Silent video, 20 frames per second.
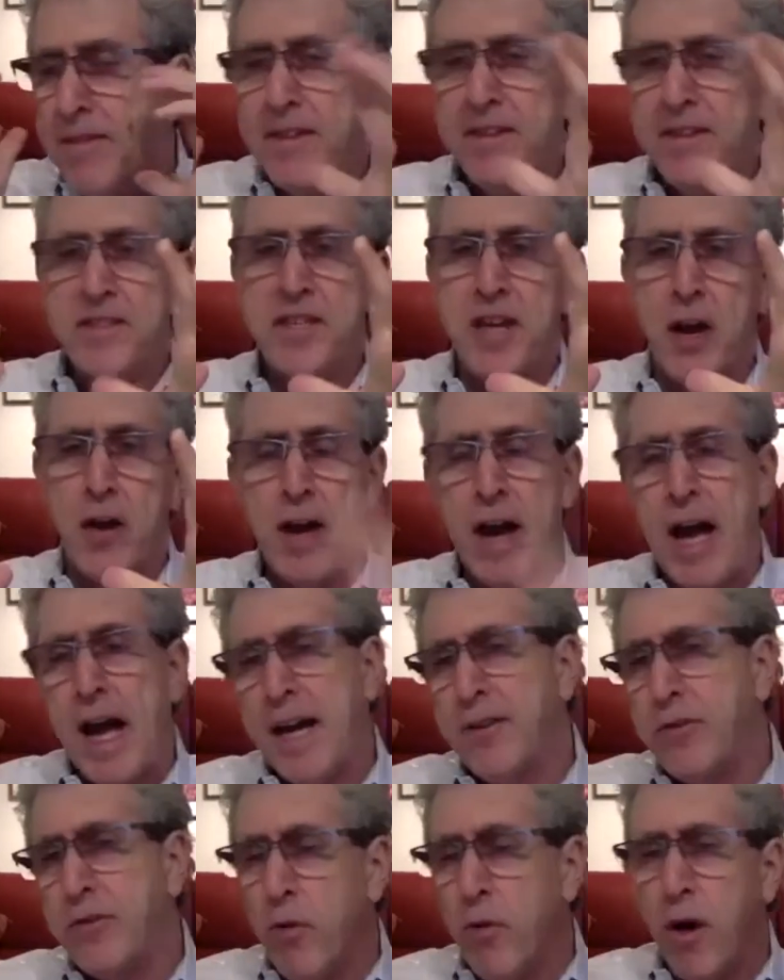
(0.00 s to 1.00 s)
this area.
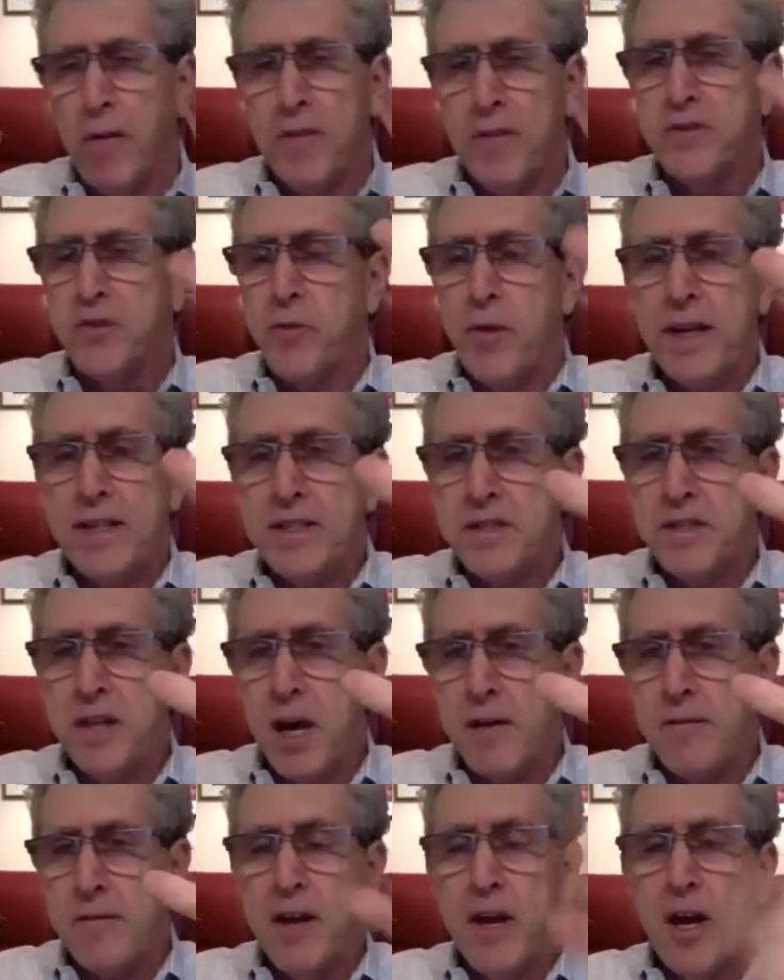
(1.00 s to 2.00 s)
I do all this great
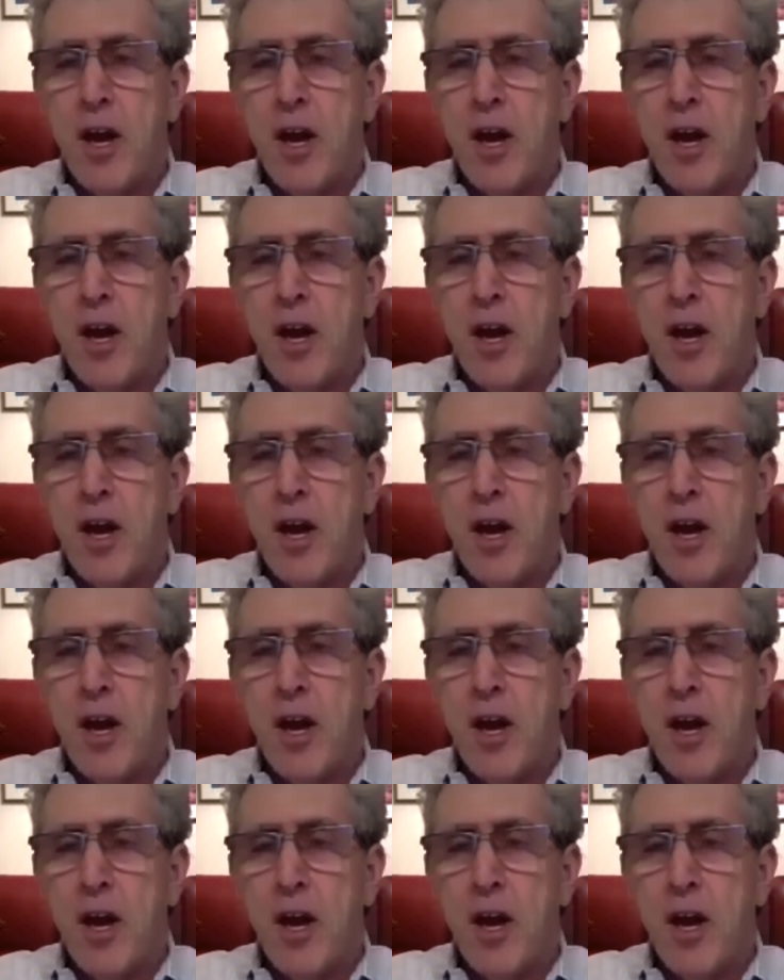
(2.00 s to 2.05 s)
stuff.